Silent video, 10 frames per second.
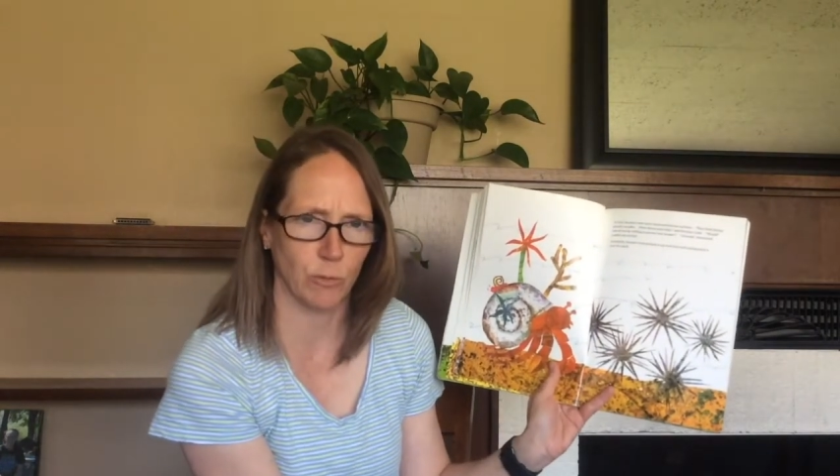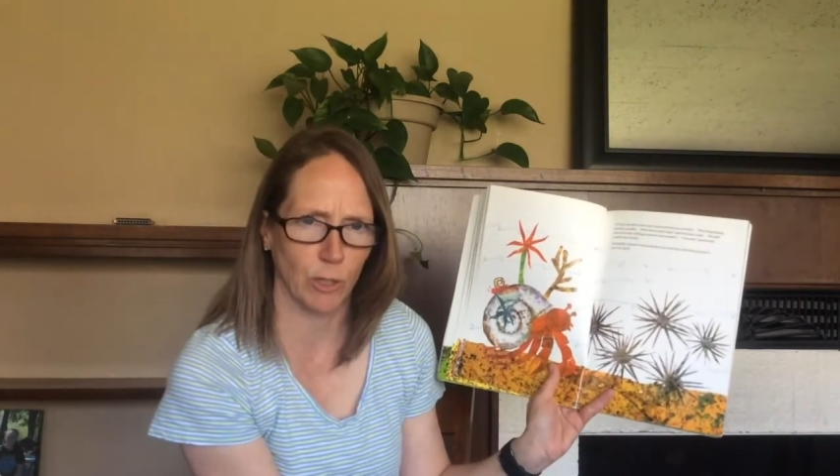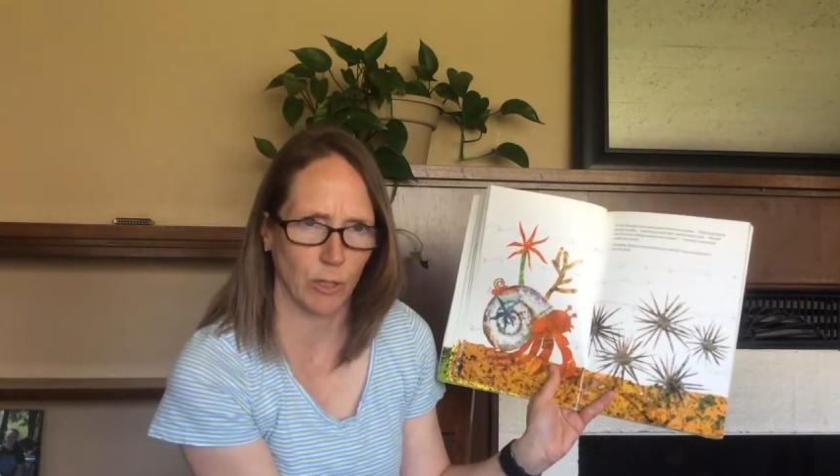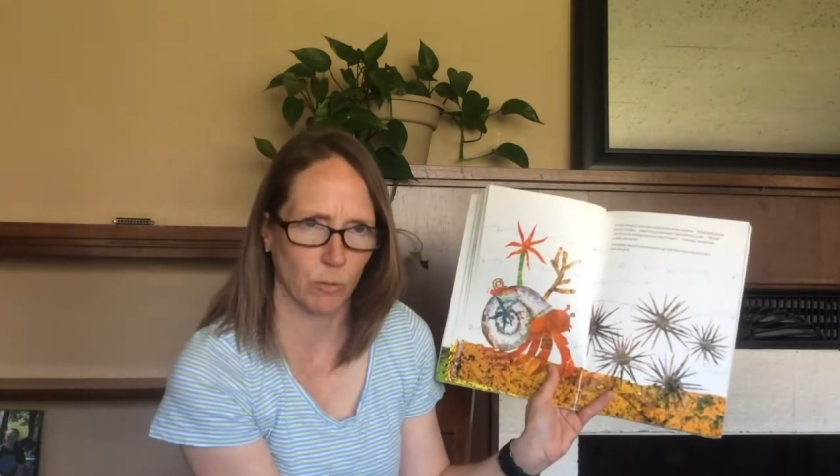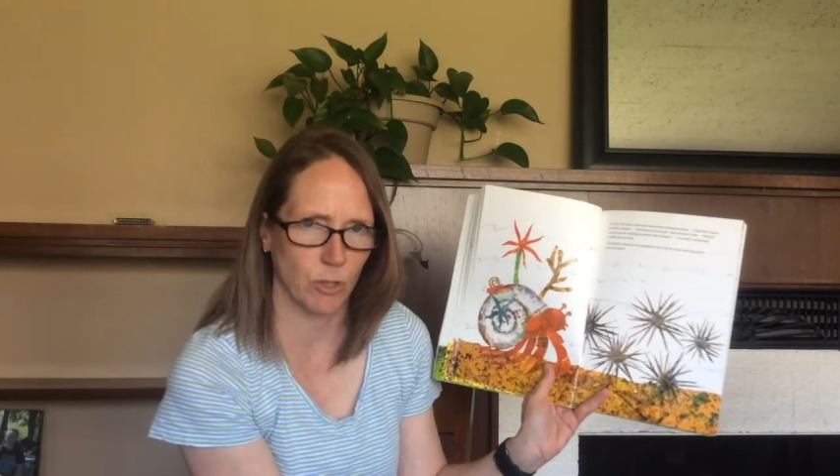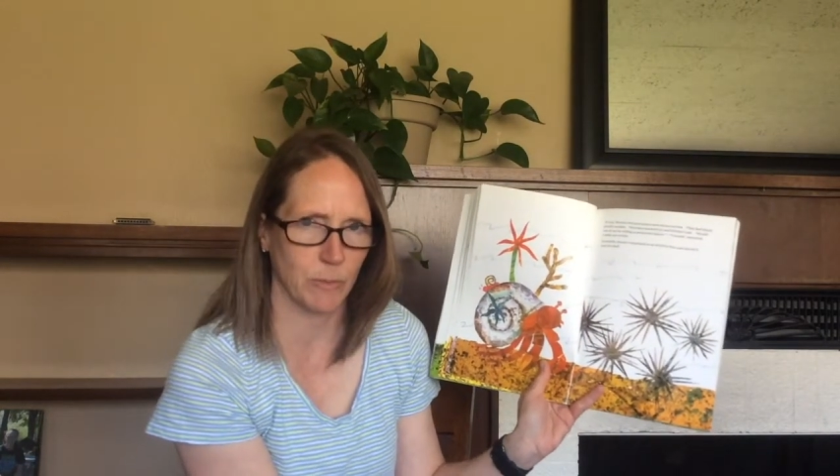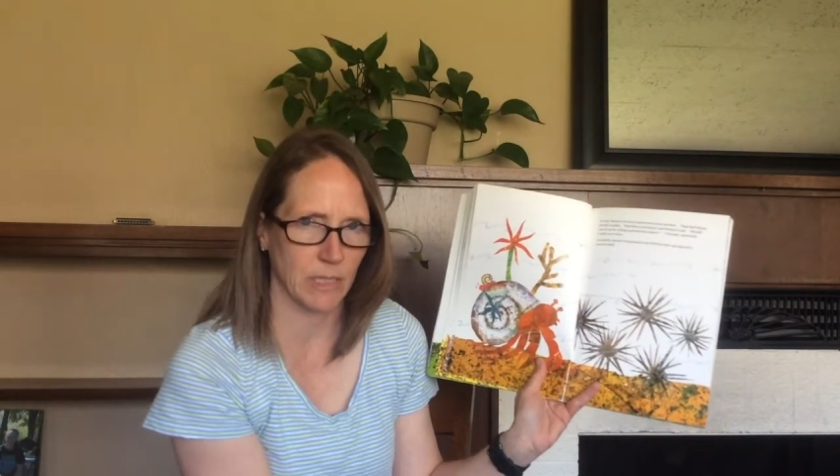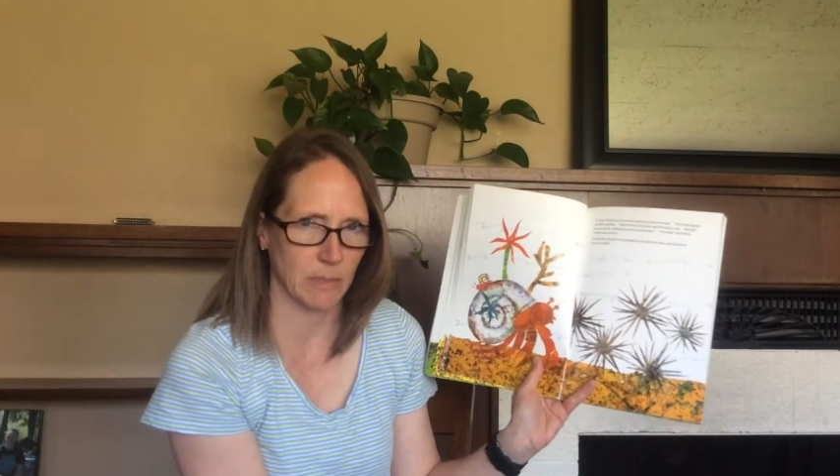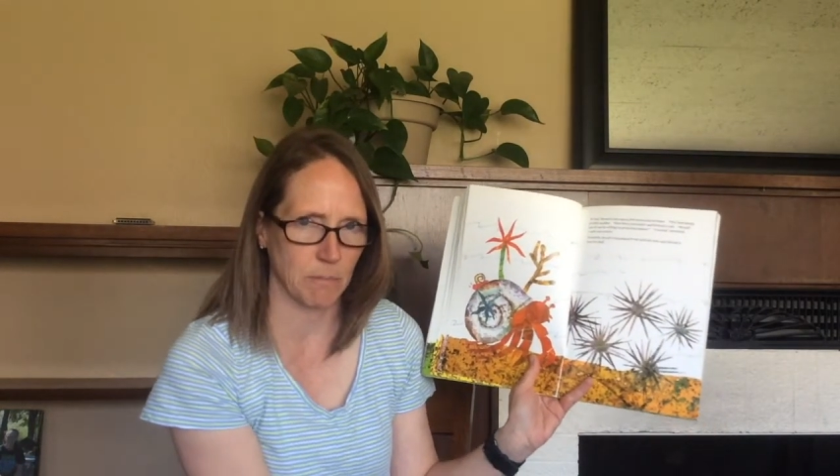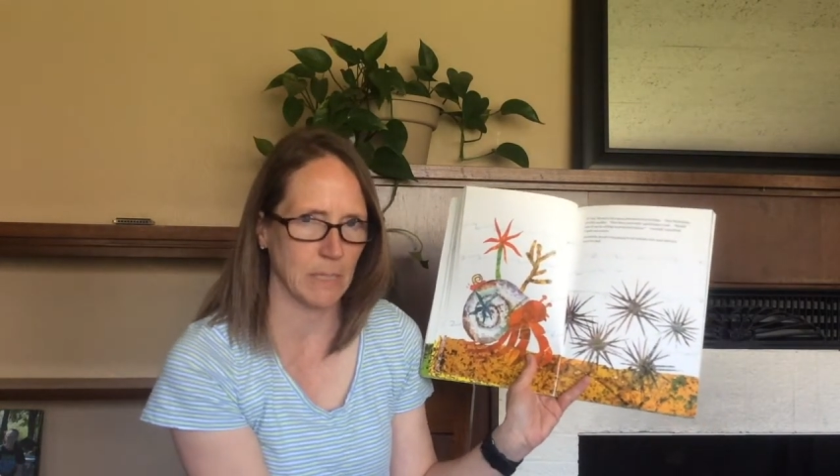look, which
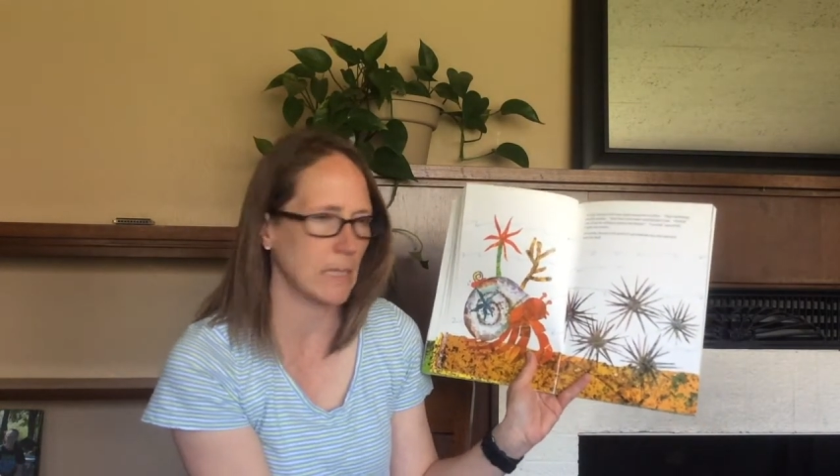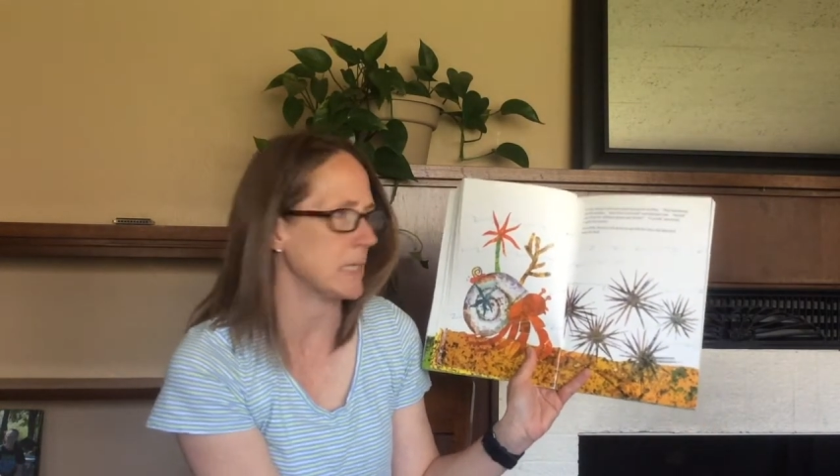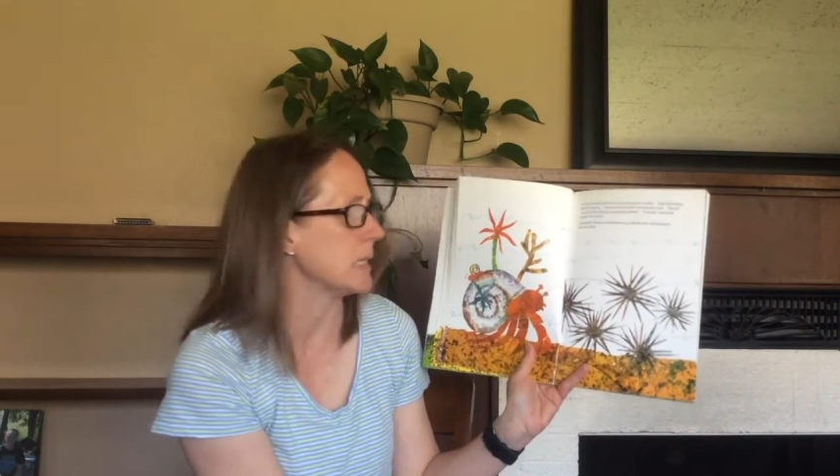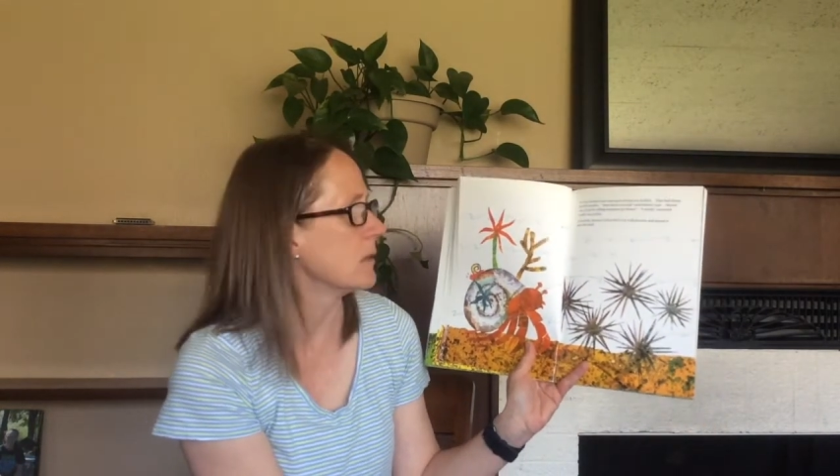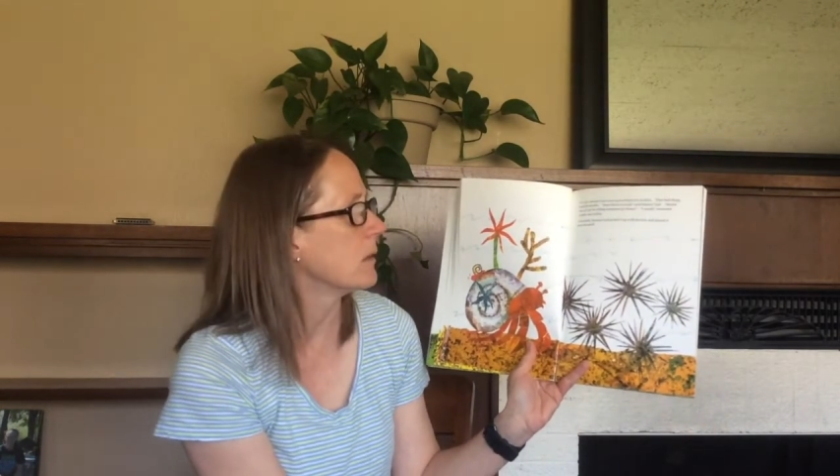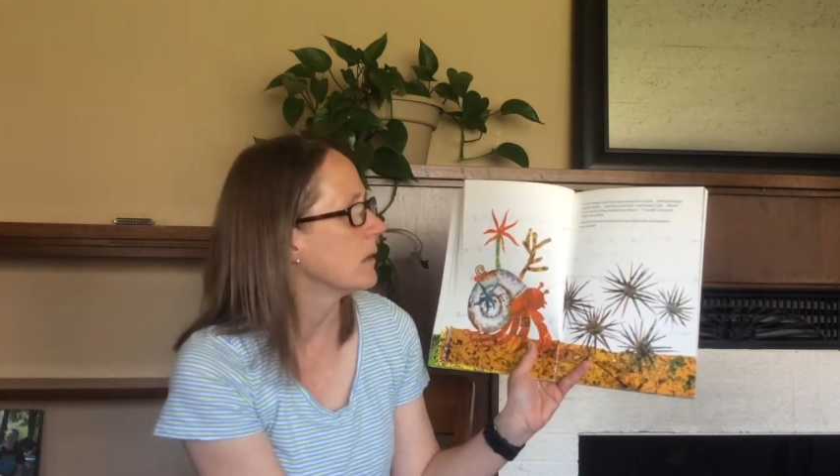means mean.